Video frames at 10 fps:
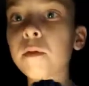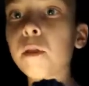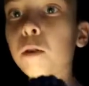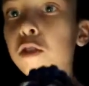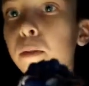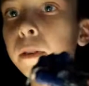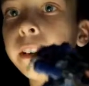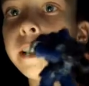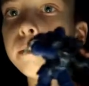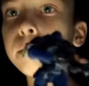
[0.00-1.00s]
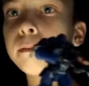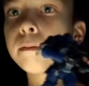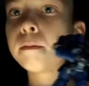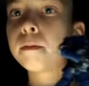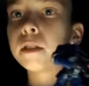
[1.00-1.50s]
Ultramarine,
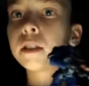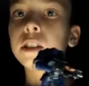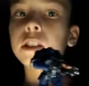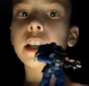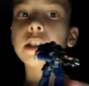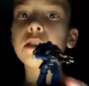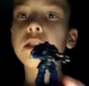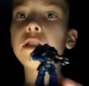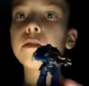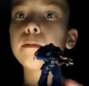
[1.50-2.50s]
so that's good.